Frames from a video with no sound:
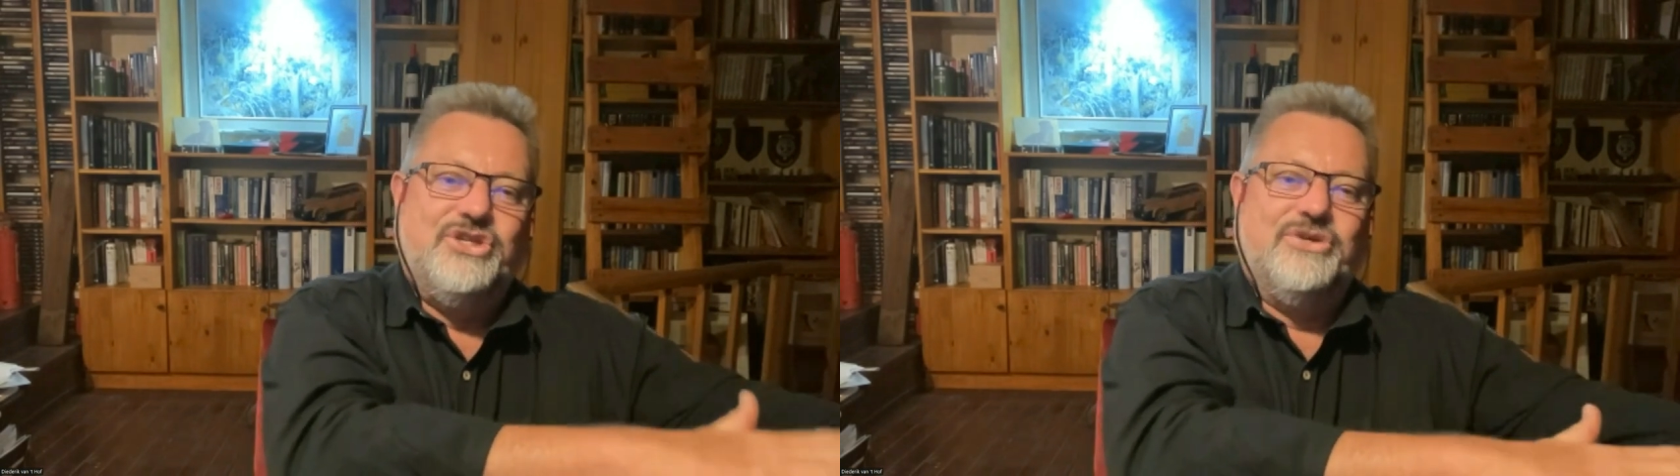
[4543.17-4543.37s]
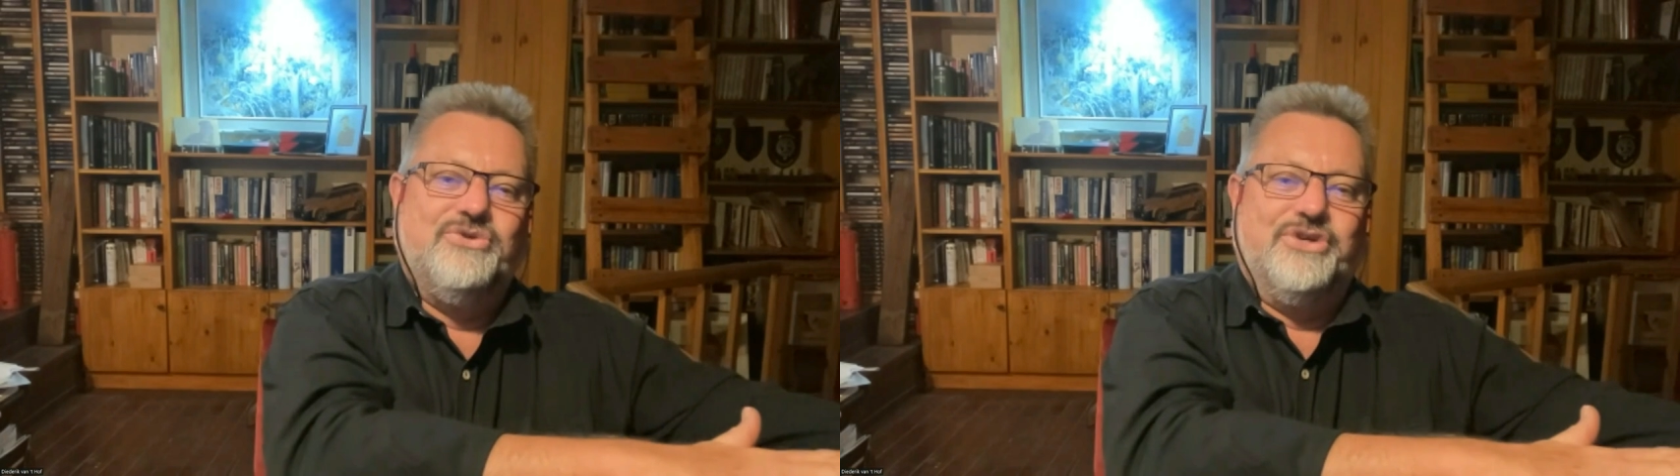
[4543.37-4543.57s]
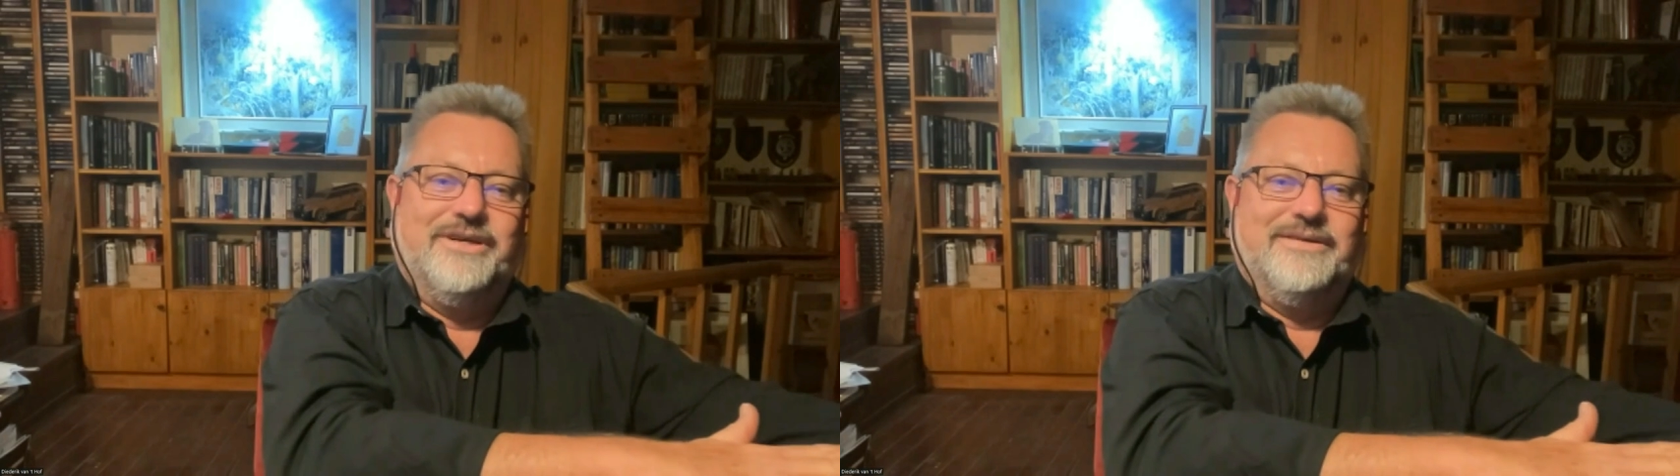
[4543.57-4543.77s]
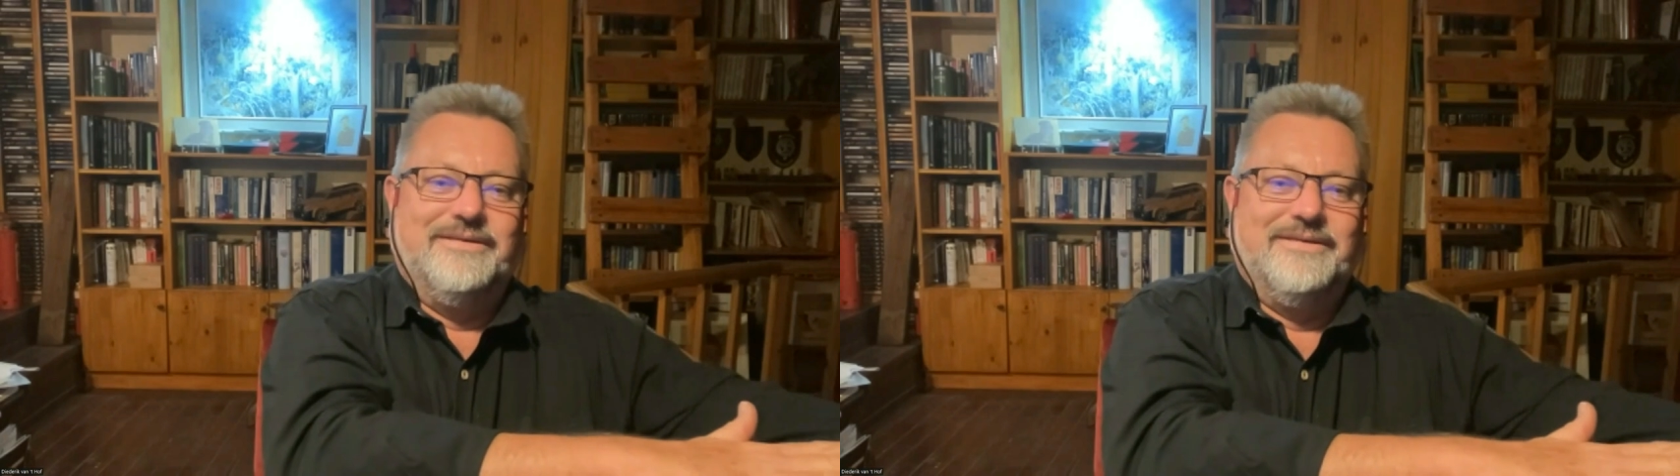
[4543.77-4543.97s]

children